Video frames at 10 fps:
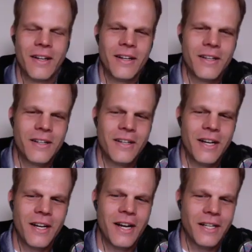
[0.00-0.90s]

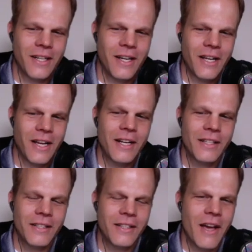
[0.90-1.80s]
I
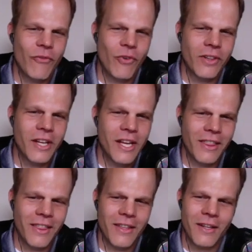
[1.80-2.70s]
edited that for
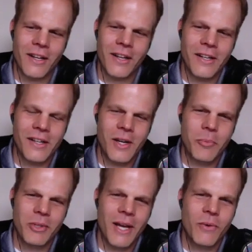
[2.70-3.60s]
length,
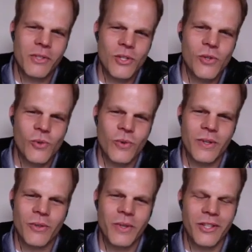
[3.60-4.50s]
but that was you
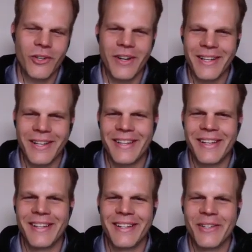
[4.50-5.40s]
with your
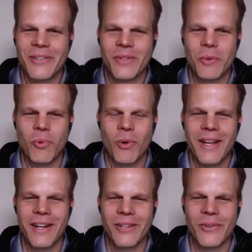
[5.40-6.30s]
S10 with a
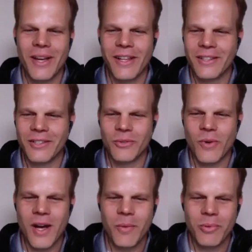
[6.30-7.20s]
brand new LS
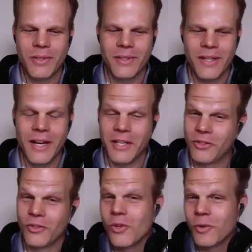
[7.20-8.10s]
swap. I
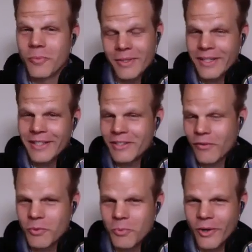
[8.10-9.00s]
assume a
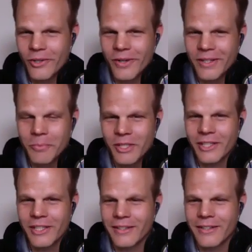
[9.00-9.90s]
Silversport
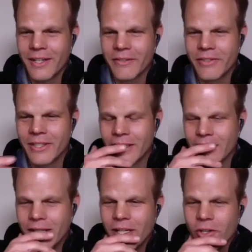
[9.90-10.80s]
transmission inside of it
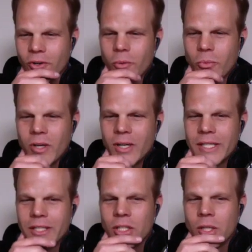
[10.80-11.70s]
in your home garage,